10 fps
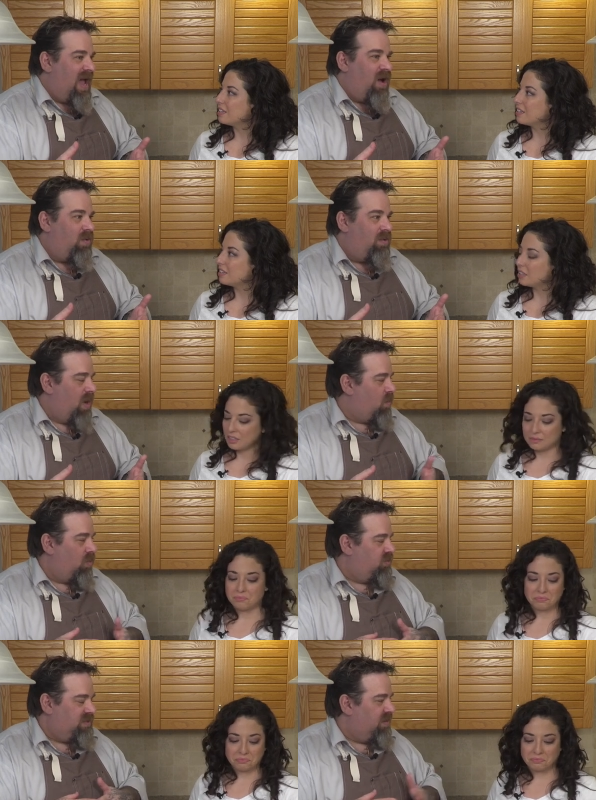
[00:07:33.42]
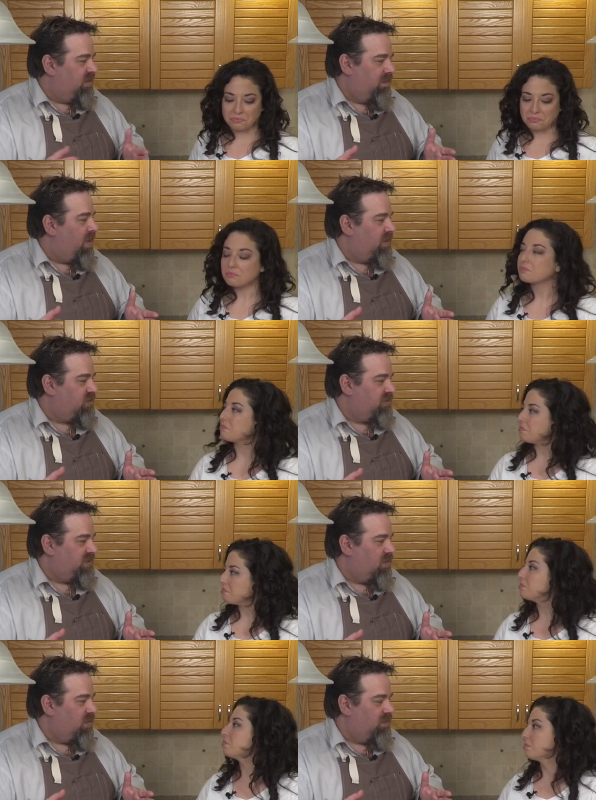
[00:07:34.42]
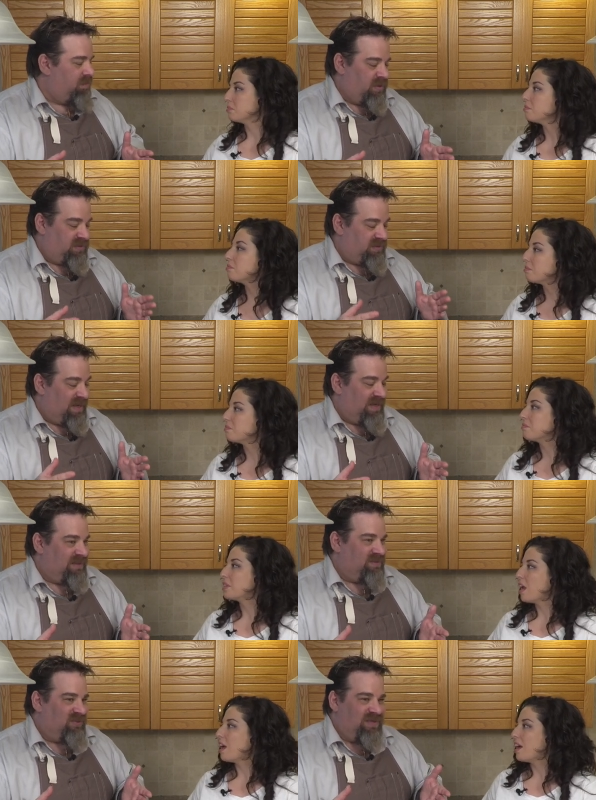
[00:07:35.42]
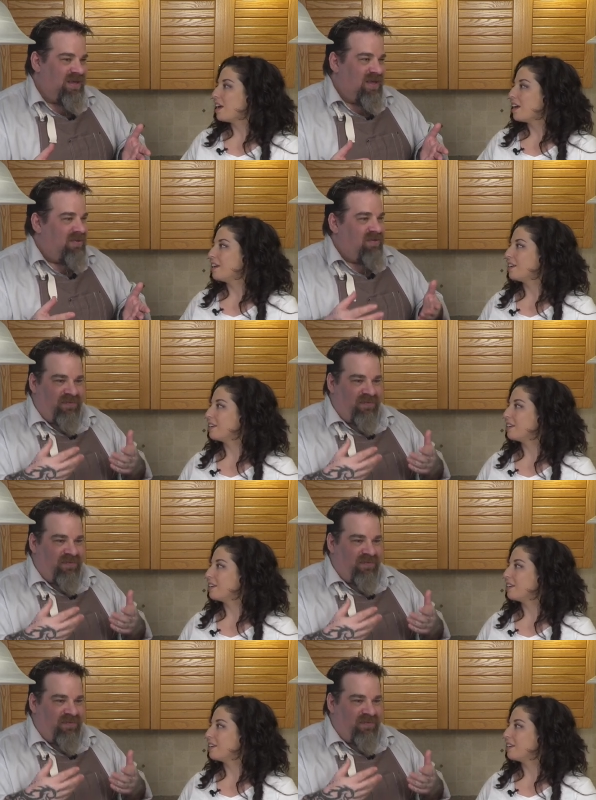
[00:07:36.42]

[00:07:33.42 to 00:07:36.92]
Speaker 1: Now I won't use anything but Jersey corn because it, it's just the